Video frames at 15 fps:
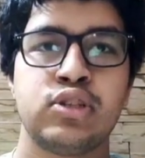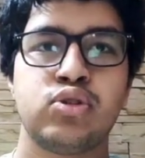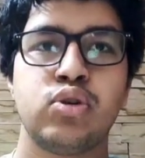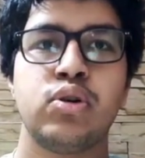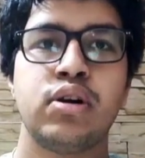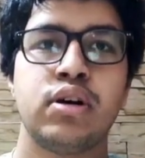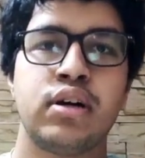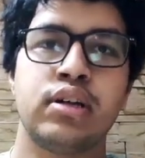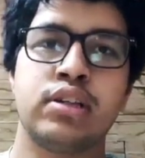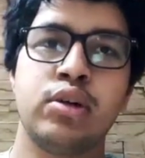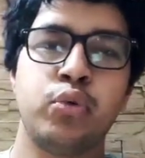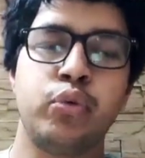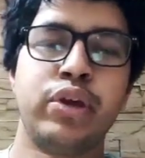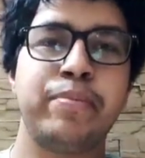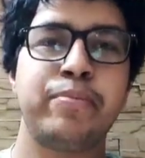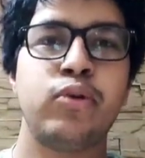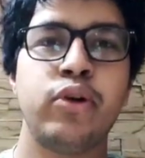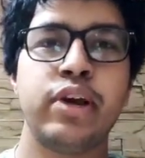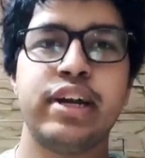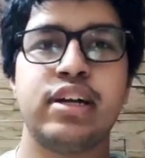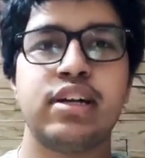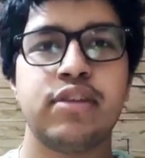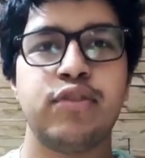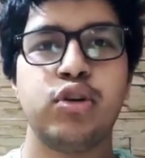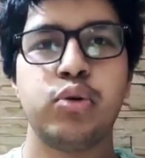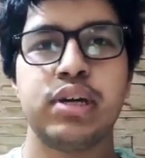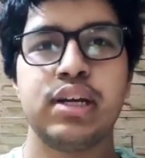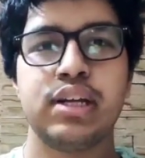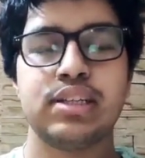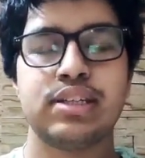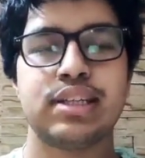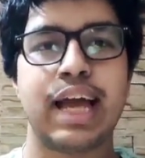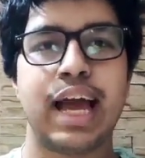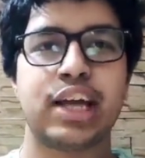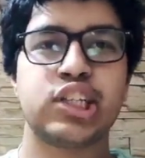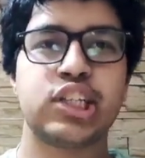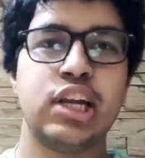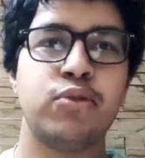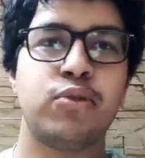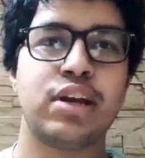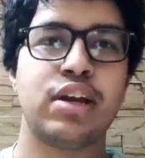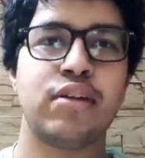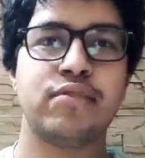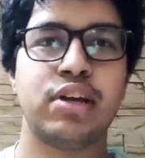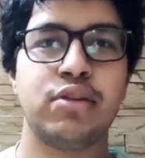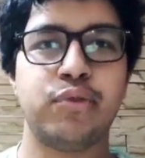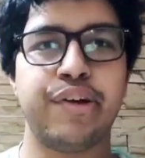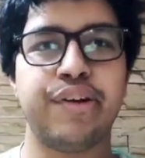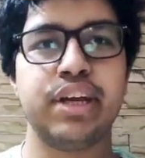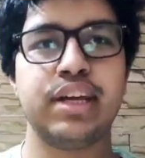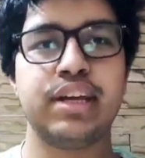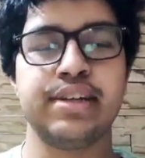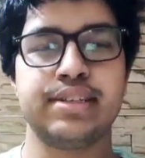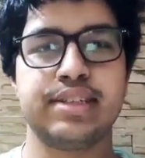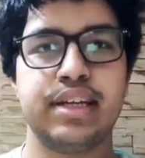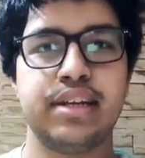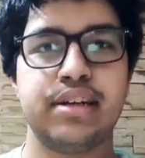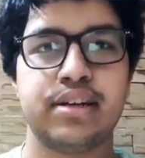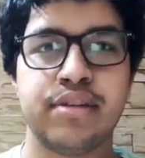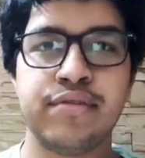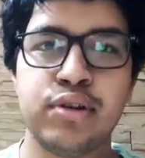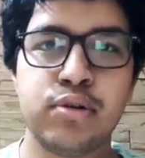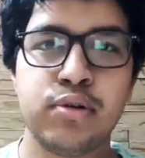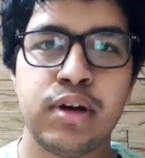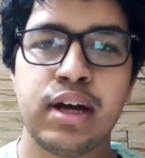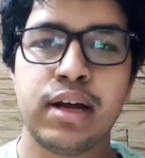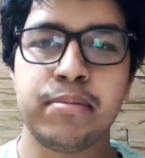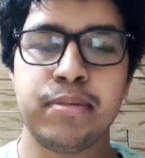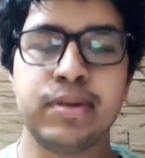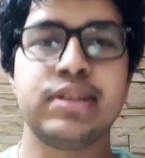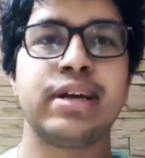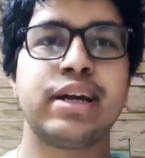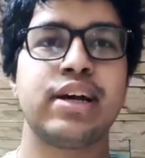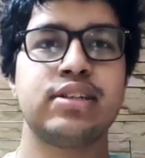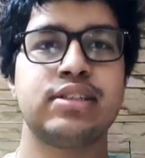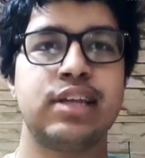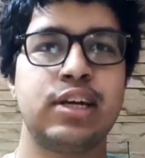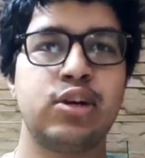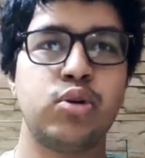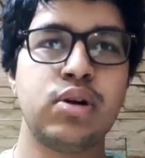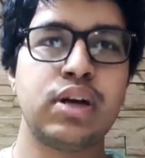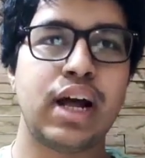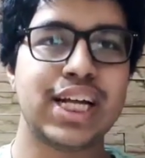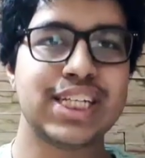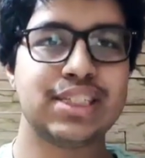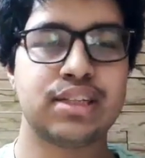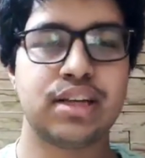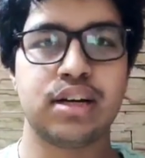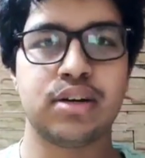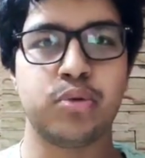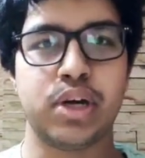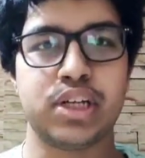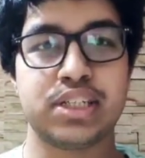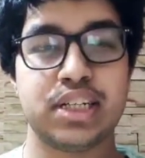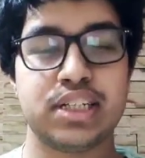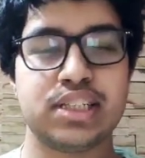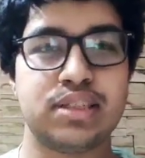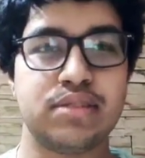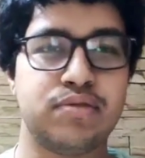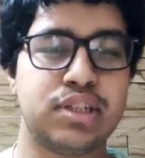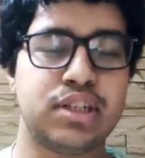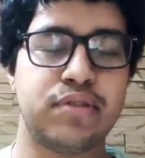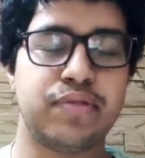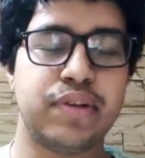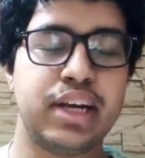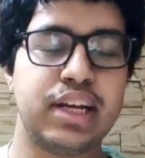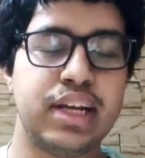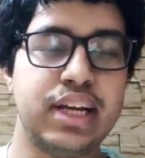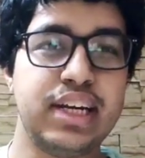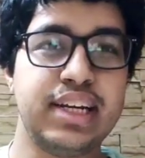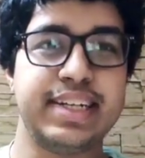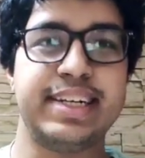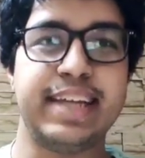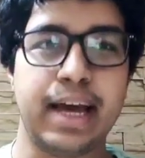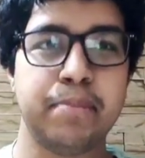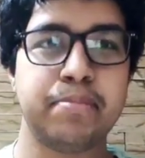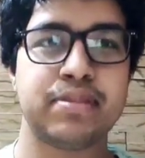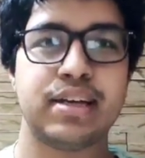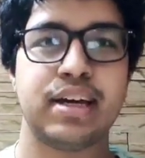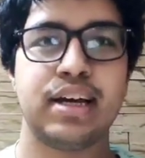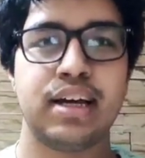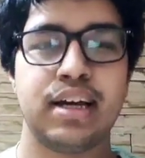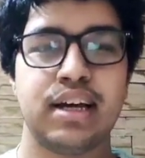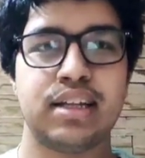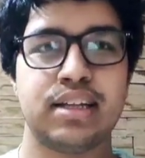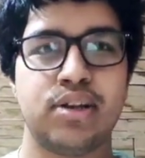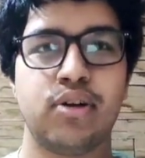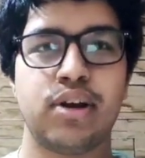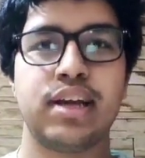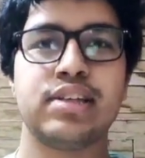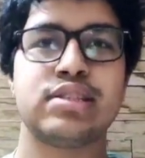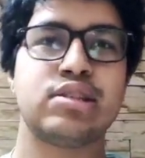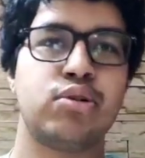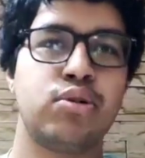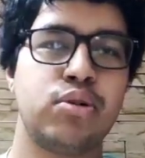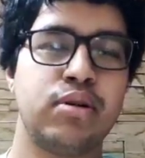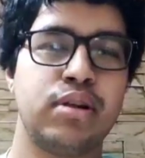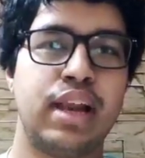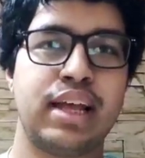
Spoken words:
So the Wipro interview is actually one of the very easy interview because they don't ask questions which are very in depth. Okay, so